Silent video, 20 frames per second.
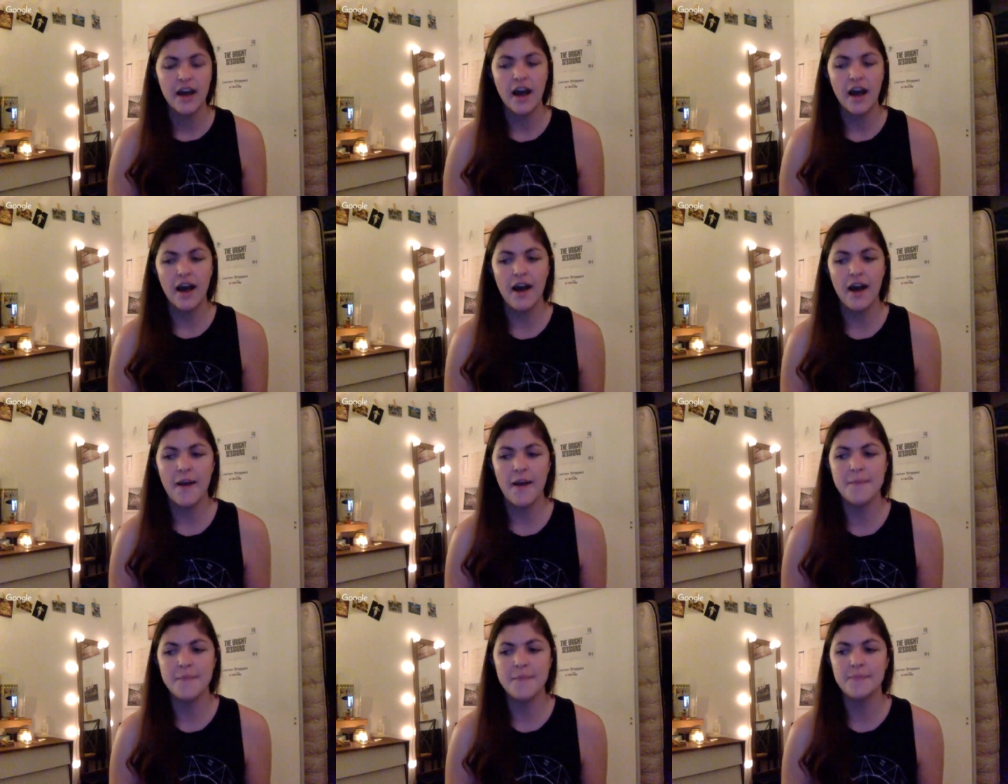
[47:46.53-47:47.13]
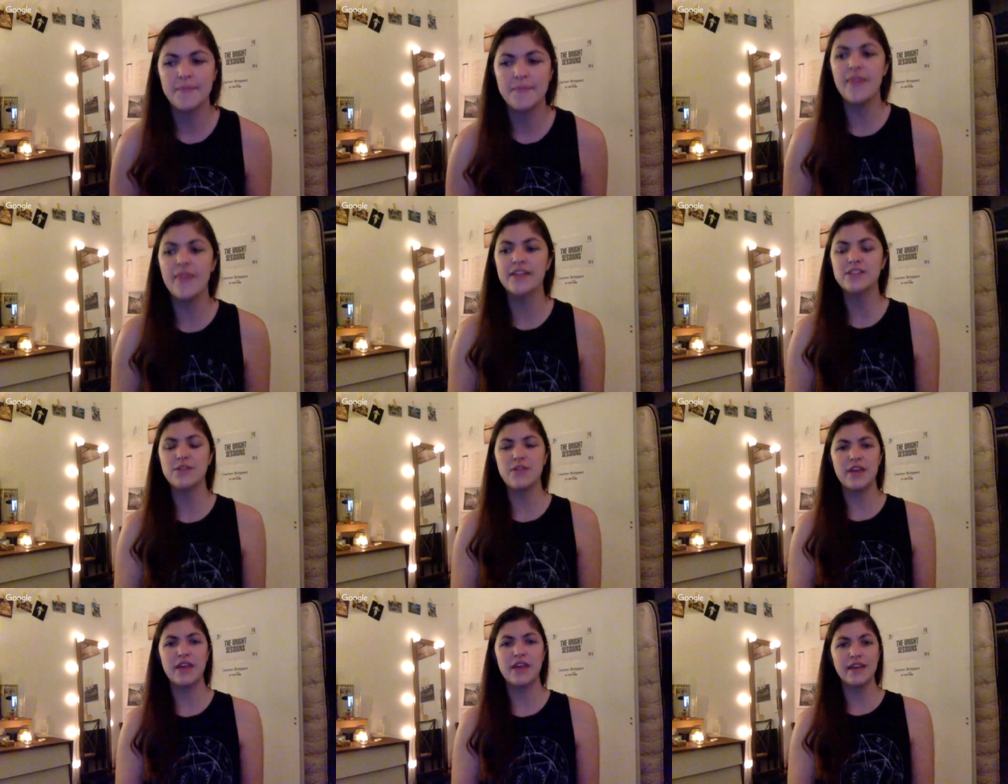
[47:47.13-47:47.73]
And then
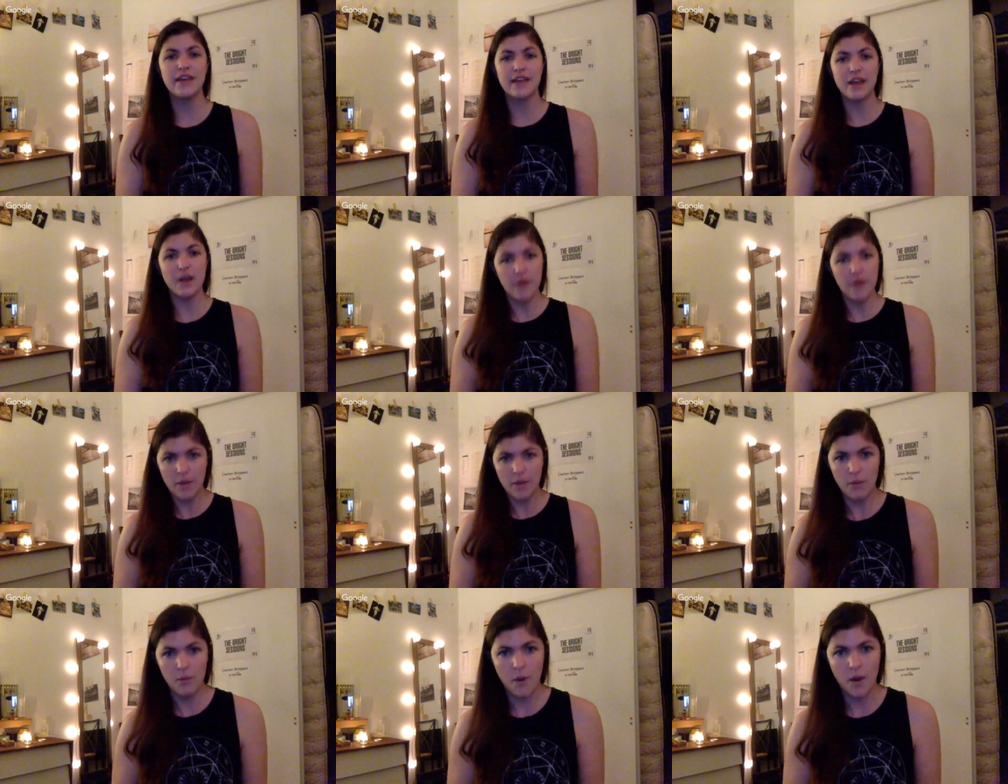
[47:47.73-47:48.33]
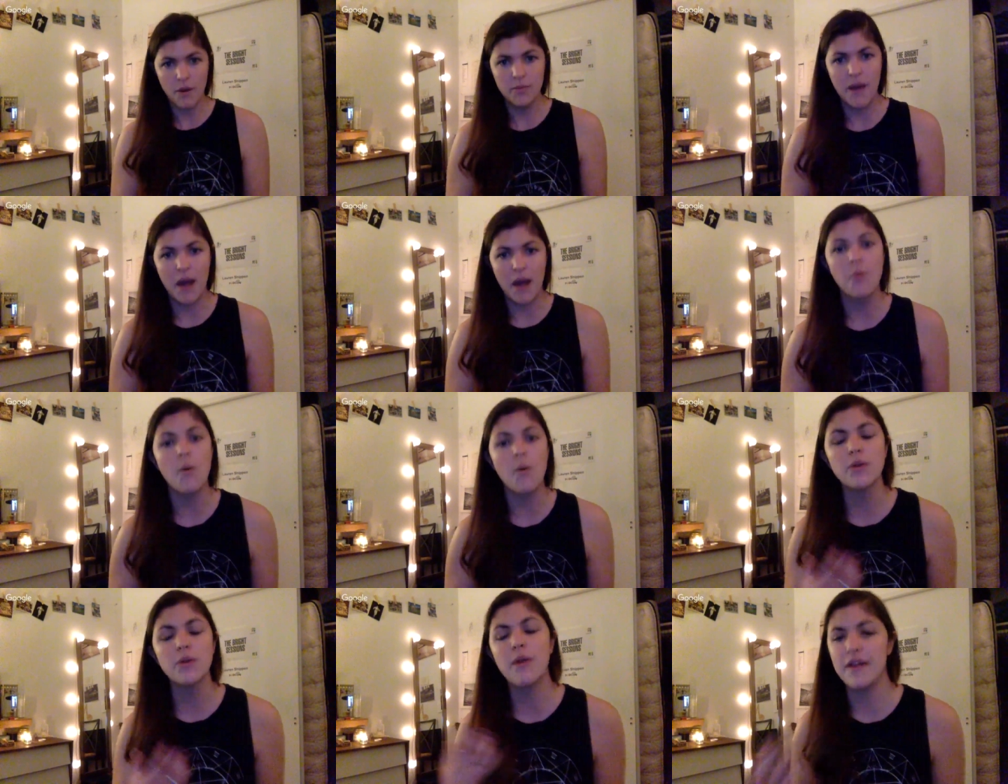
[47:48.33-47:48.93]
so thinking like, okay, well, what I
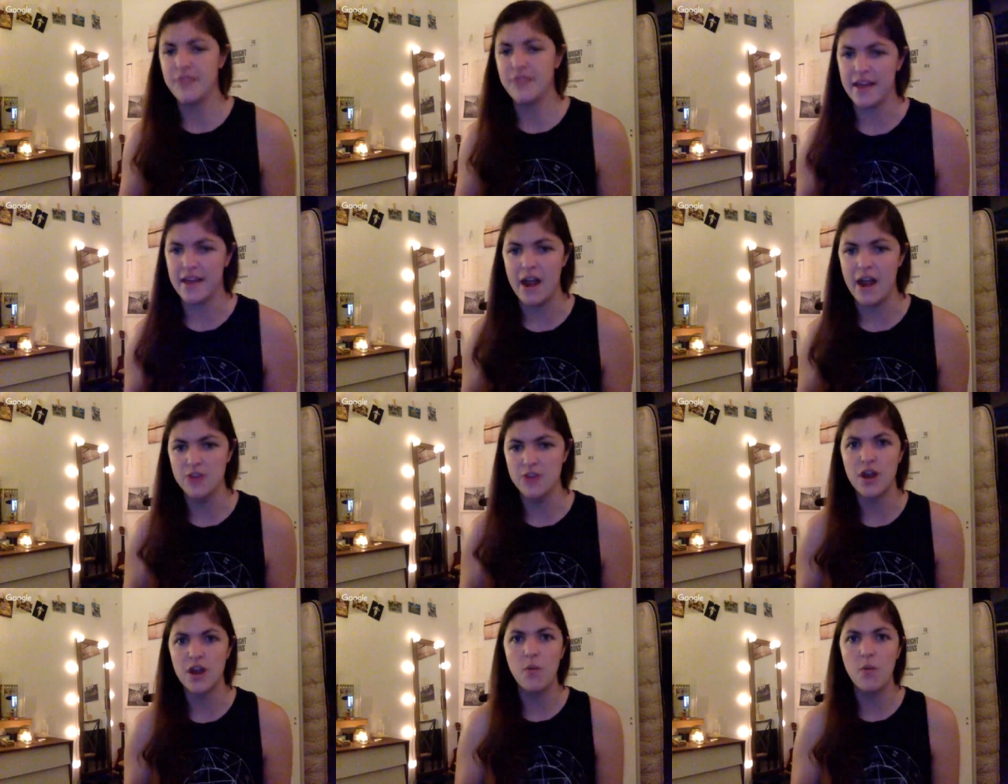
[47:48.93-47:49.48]
want to write that character.